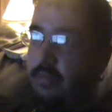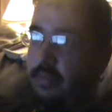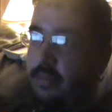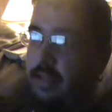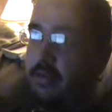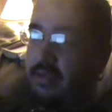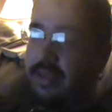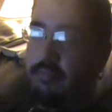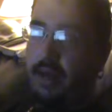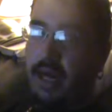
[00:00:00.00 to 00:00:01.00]
literally
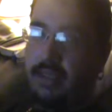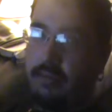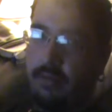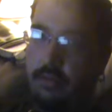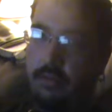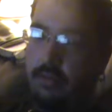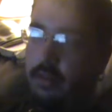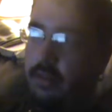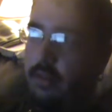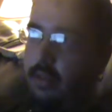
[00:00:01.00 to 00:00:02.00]
impossible
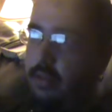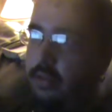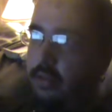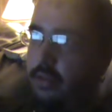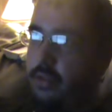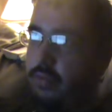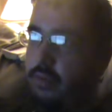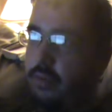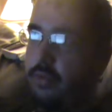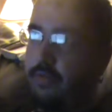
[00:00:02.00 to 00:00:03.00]
to
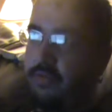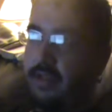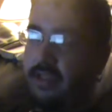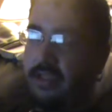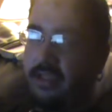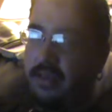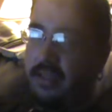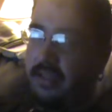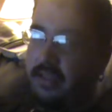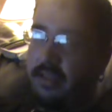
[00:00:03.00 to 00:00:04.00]
prove that such a
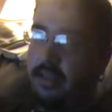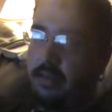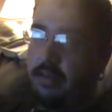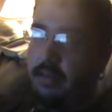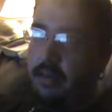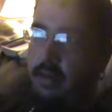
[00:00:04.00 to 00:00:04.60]
thing exists.